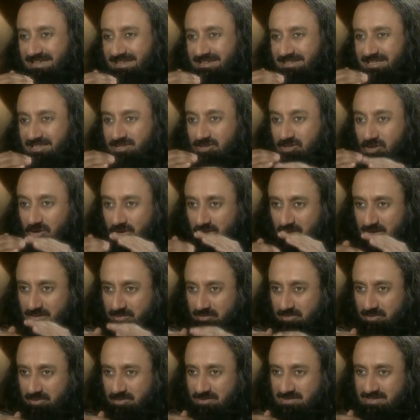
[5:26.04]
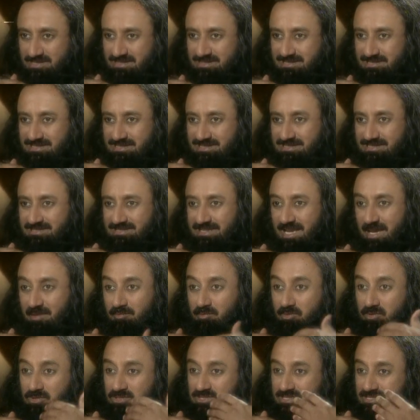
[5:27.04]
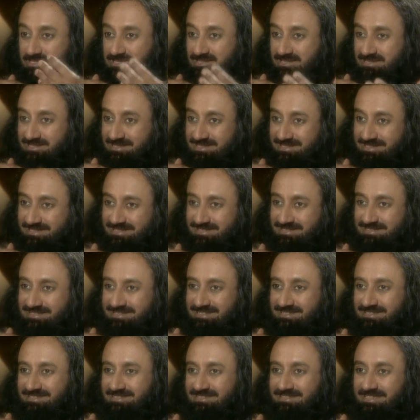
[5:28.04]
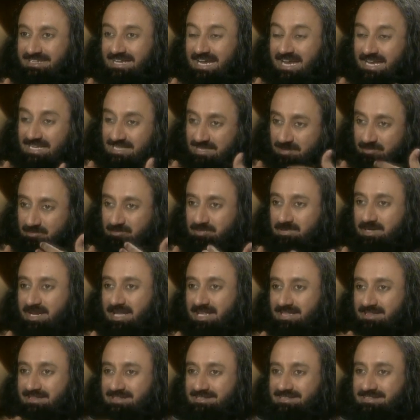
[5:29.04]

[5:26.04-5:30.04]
the thought process, emotions, and the breath,